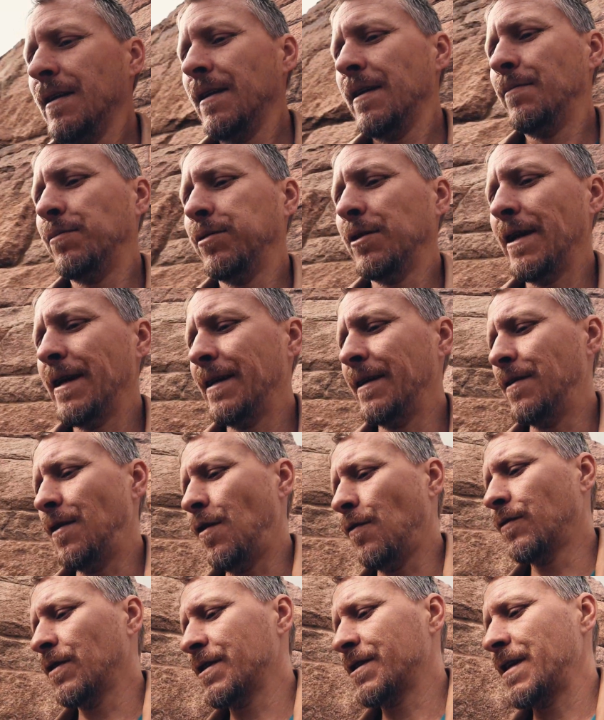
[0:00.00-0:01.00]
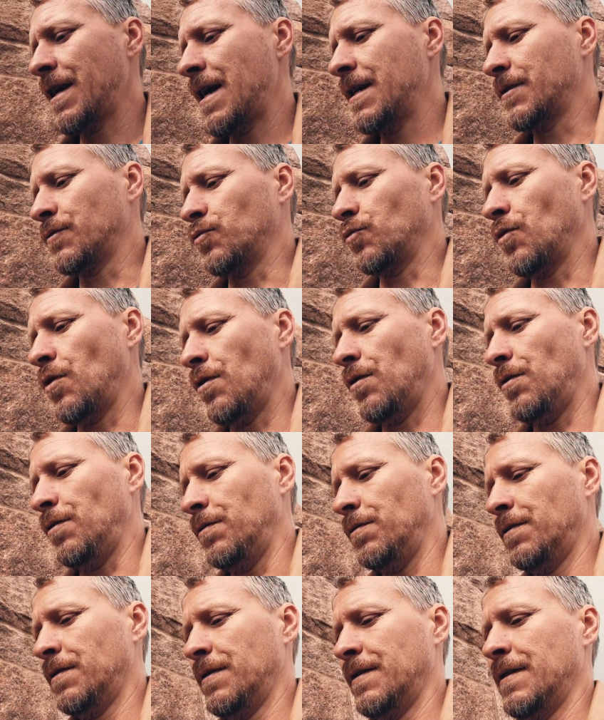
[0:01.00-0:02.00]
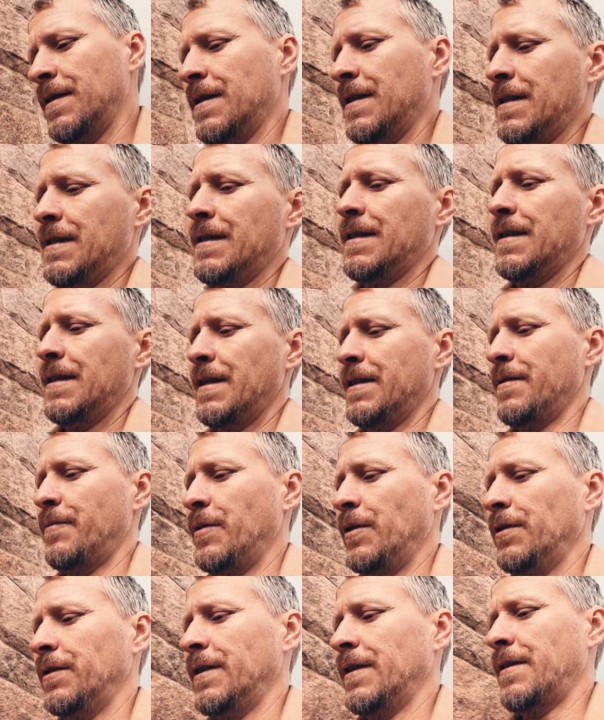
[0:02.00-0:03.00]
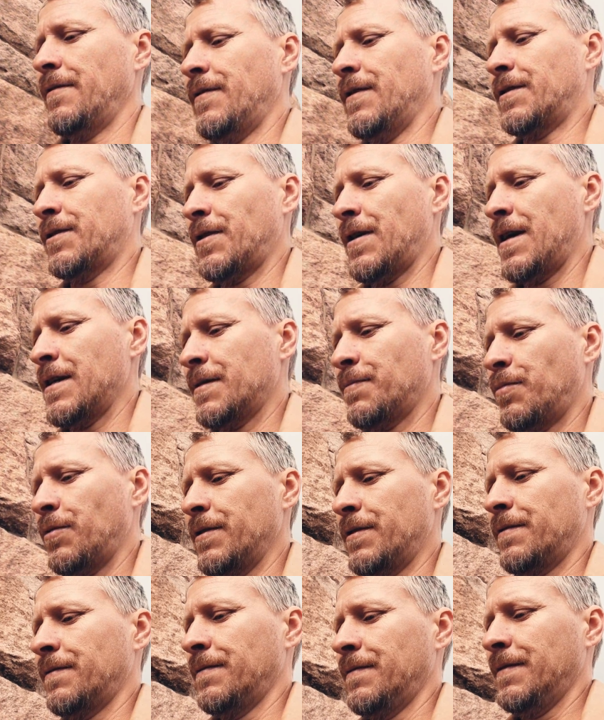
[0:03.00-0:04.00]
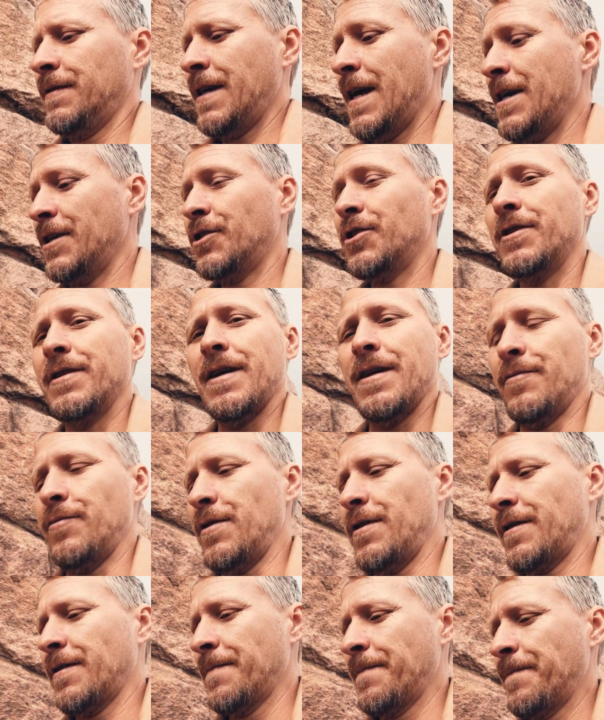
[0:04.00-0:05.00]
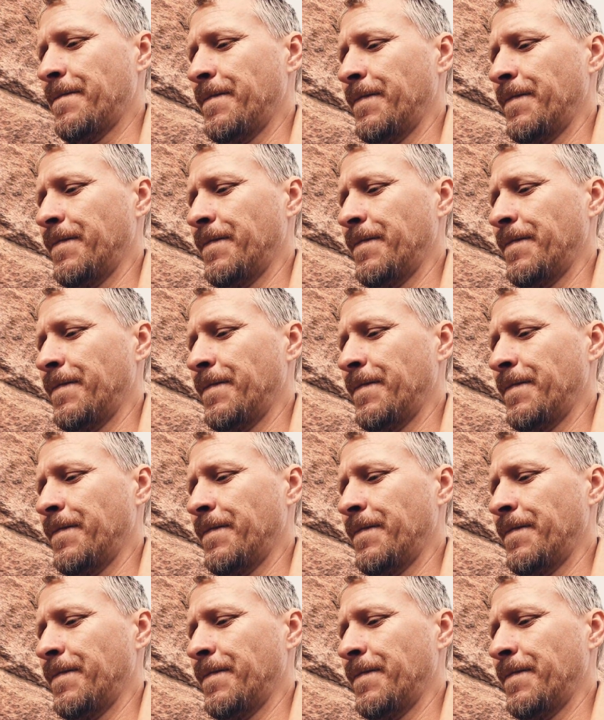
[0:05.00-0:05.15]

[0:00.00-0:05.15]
He played an oversized role in the building of the transportation network